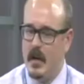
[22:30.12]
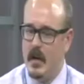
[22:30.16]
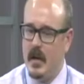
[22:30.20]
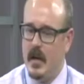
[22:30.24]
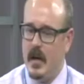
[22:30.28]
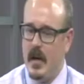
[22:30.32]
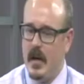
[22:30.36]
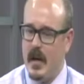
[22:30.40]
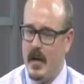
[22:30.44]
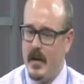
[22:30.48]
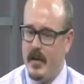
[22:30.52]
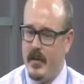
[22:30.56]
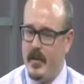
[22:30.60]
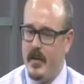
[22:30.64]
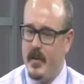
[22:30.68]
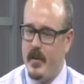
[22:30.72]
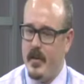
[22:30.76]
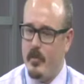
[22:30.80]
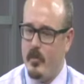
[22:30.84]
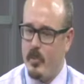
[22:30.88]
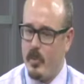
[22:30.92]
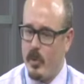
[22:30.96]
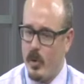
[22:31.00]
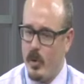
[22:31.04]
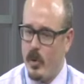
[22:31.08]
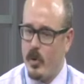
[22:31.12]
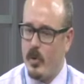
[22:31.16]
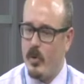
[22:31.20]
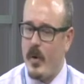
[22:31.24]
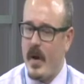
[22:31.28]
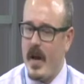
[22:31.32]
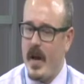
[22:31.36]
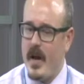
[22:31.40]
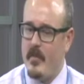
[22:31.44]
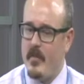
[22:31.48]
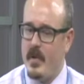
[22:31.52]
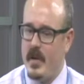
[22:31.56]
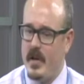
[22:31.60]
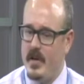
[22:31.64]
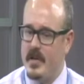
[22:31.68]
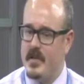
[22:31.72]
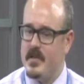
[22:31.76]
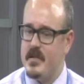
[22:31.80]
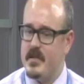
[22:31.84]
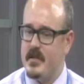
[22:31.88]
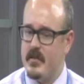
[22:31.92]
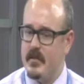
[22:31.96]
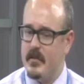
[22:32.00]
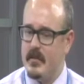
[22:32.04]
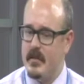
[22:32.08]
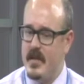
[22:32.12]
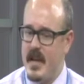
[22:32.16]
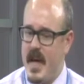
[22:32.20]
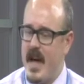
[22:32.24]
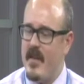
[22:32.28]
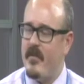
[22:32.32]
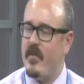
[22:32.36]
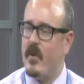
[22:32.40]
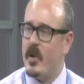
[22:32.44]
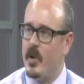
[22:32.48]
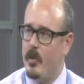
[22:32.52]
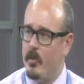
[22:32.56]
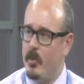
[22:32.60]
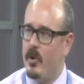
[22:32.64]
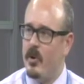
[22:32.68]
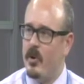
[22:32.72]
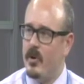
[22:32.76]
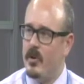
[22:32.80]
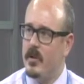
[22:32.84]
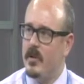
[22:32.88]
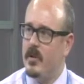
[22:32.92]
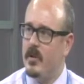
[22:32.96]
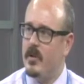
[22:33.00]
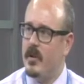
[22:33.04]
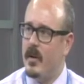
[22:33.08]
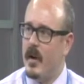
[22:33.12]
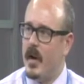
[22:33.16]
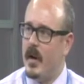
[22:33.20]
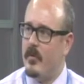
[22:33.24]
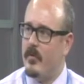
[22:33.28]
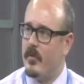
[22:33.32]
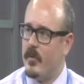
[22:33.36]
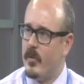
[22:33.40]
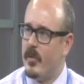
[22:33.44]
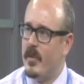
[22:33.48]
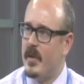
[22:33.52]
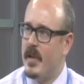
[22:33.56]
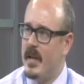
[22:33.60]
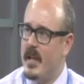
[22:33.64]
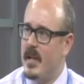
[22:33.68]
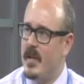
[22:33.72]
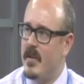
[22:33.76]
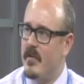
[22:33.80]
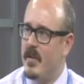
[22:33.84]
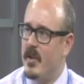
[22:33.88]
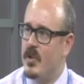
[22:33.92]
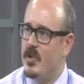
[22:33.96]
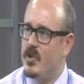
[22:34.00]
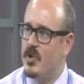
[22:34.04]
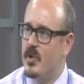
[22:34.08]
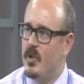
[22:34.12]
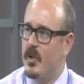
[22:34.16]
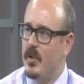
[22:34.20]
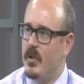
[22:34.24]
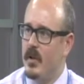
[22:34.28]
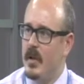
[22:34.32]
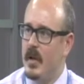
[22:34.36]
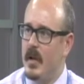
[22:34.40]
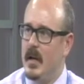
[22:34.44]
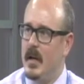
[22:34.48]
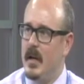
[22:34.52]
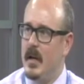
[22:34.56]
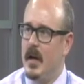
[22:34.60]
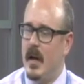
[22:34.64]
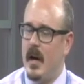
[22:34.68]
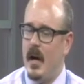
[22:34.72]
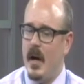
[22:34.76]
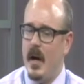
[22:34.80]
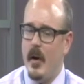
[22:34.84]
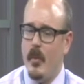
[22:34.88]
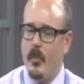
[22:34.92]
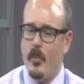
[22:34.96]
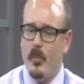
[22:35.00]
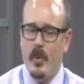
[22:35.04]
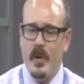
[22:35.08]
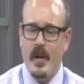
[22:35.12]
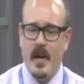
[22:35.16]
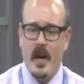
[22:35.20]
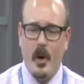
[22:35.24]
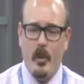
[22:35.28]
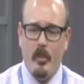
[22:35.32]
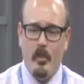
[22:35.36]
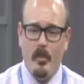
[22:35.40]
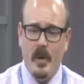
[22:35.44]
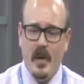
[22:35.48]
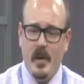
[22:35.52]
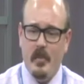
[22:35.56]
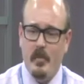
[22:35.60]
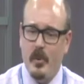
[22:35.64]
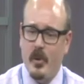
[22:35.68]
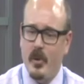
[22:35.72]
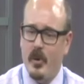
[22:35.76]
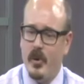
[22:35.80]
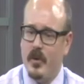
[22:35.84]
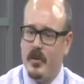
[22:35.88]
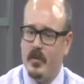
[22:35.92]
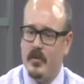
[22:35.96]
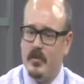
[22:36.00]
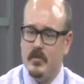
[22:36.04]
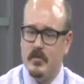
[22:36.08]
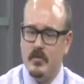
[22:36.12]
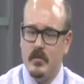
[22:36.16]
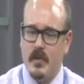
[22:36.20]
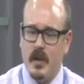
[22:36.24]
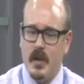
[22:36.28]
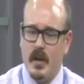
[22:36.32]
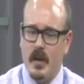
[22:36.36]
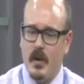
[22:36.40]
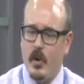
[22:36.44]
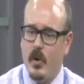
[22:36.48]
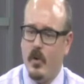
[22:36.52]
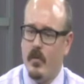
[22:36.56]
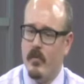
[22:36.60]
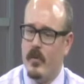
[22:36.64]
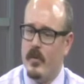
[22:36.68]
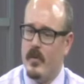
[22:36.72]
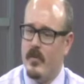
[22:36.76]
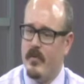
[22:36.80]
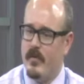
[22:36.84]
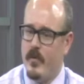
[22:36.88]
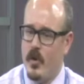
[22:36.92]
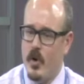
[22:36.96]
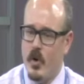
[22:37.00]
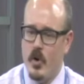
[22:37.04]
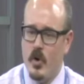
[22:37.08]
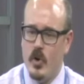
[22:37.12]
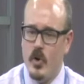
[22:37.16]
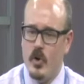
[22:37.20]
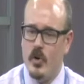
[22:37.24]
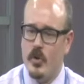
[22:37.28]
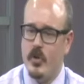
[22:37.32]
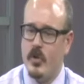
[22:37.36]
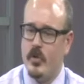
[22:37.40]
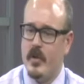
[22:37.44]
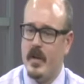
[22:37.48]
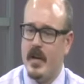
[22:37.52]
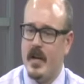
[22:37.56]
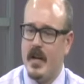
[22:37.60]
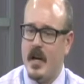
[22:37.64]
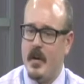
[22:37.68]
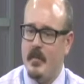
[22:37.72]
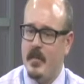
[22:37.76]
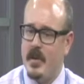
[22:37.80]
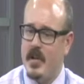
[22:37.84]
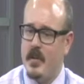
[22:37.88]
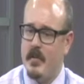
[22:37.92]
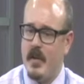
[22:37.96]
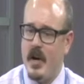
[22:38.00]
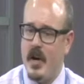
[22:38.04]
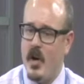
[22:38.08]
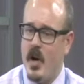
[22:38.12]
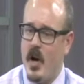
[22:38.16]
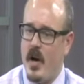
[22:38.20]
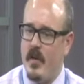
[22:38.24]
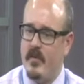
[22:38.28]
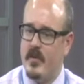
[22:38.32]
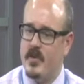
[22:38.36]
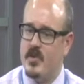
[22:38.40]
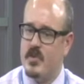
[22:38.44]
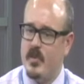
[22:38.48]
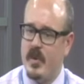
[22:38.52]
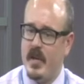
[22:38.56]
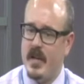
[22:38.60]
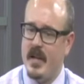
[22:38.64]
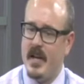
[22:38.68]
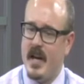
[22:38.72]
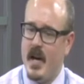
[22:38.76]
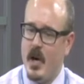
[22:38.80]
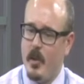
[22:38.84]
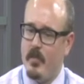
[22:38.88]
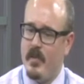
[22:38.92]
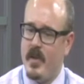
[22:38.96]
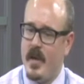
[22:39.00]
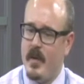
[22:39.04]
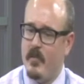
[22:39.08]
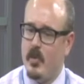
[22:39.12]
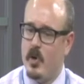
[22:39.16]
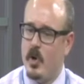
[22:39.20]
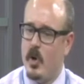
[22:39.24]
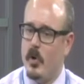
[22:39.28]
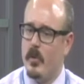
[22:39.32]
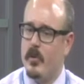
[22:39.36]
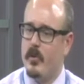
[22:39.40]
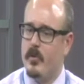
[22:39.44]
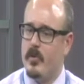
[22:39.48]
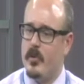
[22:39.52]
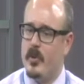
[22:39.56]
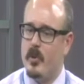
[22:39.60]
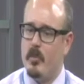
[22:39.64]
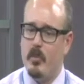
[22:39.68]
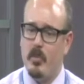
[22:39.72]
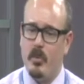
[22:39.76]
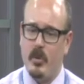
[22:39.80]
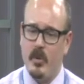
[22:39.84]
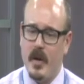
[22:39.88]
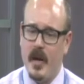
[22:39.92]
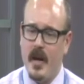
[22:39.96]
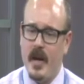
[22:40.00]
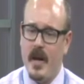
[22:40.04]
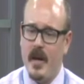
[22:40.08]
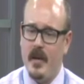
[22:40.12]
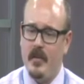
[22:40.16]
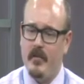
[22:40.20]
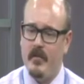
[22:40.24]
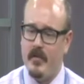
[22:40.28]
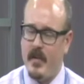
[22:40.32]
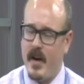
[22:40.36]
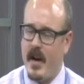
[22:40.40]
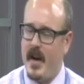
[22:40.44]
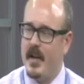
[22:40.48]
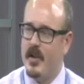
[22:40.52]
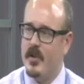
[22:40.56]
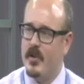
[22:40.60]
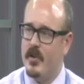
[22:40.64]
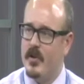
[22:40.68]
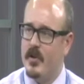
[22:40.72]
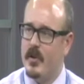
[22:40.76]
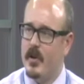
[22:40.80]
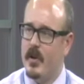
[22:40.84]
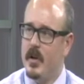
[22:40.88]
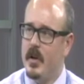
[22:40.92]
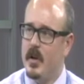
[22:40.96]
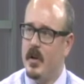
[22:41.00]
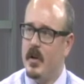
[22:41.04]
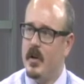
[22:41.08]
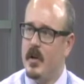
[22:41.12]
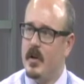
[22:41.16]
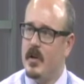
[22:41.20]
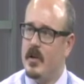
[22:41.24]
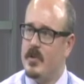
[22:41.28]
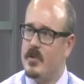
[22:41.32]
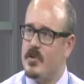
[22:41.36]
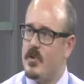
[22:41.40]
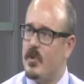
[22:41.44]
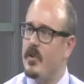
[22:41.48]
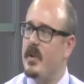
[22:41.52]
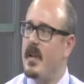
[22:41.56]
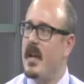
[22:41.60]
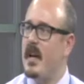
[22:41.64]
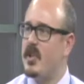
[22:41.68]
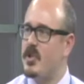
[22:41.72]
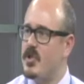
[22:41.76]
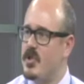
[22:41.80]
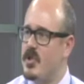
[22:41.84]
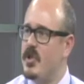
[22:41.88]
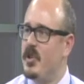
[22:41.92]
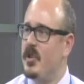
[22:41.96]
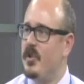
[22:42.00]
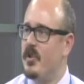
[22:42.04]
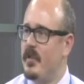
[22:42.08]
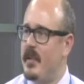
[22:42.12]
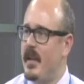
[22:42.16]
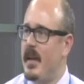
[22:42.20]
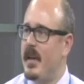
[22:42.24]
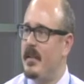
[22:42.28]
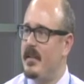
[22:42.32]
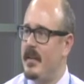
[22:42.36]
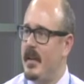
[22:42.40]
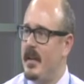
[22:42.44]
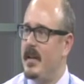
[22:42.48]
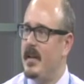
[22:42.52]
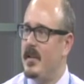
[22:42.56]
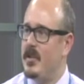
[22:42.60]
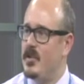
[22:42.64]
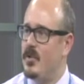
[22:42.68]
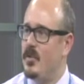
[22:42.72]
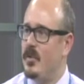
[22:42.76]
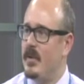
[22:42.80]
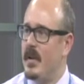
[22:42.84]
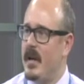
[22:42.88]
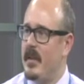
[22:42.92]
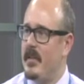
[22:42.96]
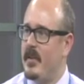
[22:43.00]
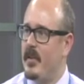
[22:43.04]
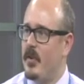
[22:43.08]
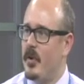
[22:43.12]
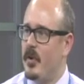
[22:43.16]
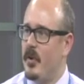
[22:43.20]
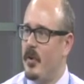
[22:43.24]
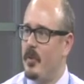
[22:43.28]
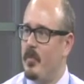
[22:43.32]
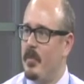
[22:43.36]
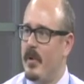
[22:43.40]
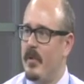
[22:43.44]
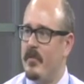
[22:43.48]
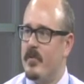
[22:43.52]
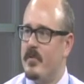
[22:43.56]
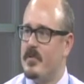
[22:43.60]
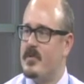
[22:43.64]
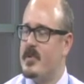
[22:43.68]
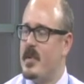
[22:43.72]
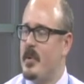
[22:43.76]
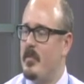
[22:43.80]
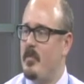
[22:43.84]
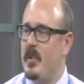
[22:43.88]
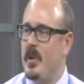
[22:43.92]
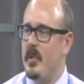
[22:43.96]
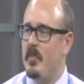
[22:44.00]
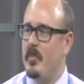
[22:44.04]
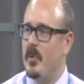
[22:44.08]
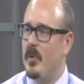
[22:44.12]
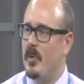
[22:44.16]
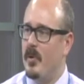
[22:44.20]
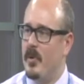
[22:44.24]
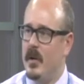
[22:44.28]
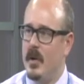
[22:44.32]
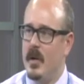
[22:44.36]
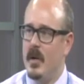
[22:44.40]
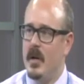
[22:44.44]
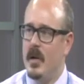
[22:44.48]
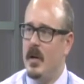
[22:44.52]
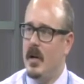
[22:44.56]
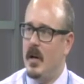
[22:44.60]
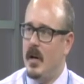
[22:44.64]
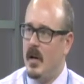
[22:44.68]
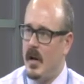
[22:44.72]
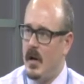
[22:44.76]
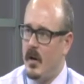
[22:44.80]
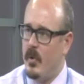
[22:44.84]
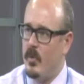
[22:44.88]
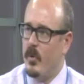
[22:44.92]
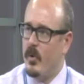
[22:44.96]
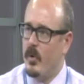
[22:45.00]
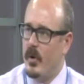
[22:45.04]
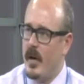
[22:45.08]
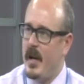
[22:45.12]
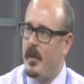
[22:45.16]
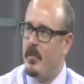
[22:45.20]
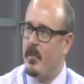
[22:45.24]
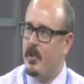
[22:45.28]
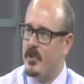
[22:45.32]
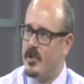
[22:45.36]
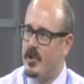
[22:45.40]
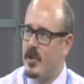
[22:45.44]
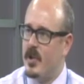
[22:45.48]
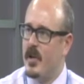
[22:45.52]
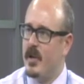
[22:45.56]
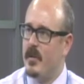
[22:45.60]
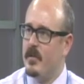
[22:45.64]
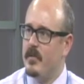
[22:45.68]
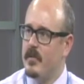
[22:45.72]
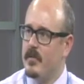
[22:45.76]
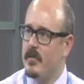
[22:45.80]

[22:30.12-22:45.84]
the program is navigable for the individual. We help people over the phone, or they come into my office. We can help them go through the plan finder. So next year they can do it on their own, but for some people we're able to